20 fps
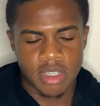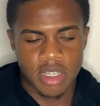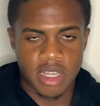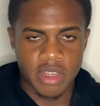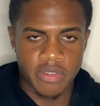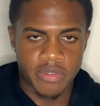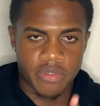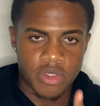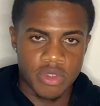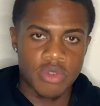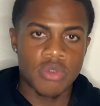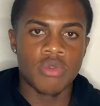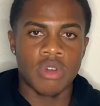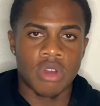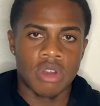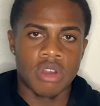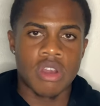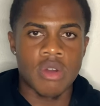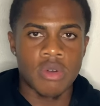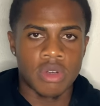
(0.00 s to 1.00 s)
if you
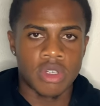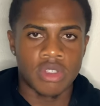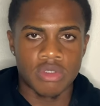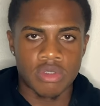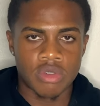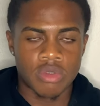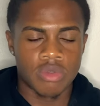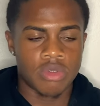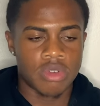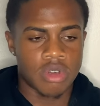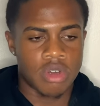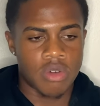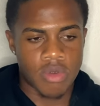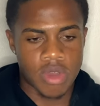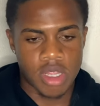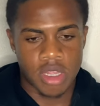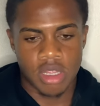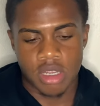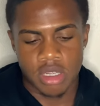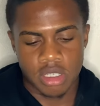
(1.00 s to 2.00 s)
are going through a
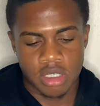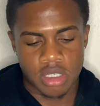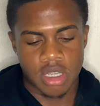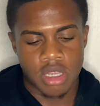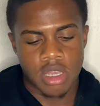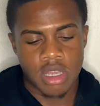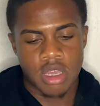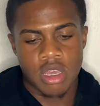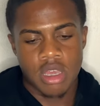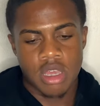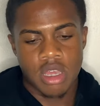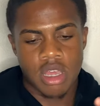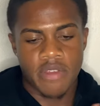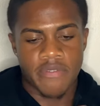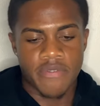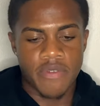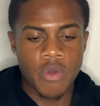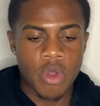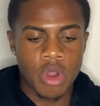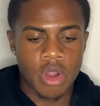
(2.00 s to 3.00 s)
weight loss,
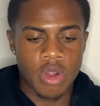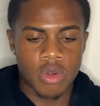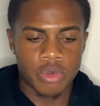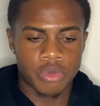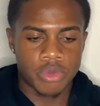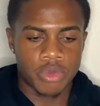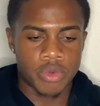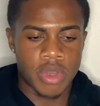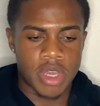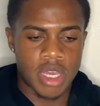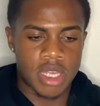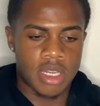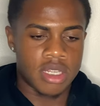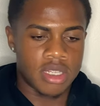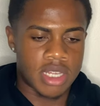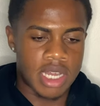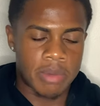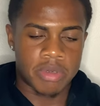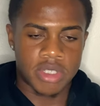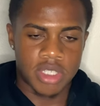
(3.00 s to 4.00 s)
if you are going through any
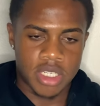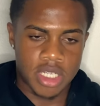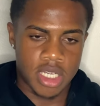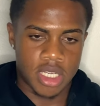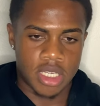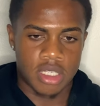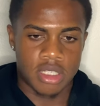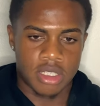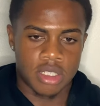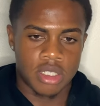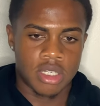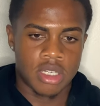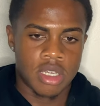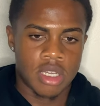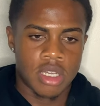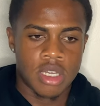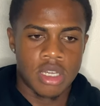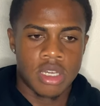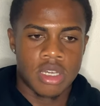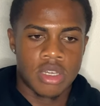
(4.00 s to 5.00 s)
type of change,
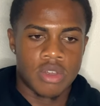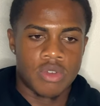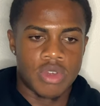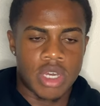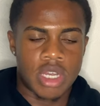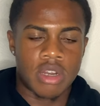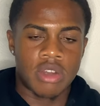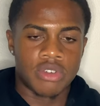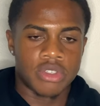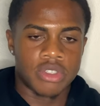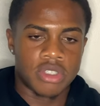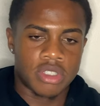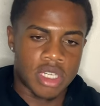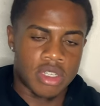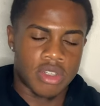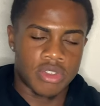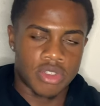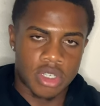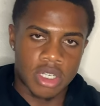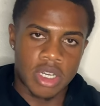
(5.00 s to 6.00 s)
you got to
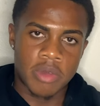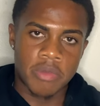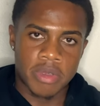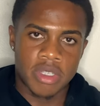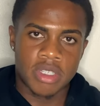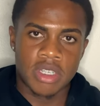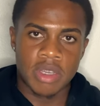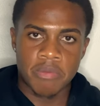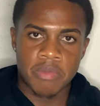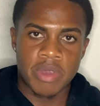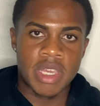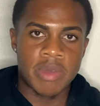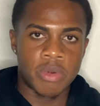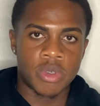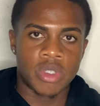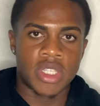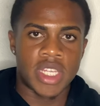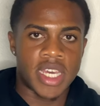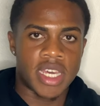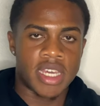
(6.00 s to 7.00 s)
understand there's going to be some
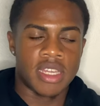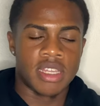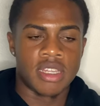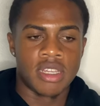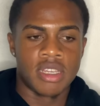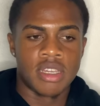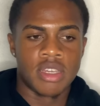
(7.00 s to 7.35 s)
people that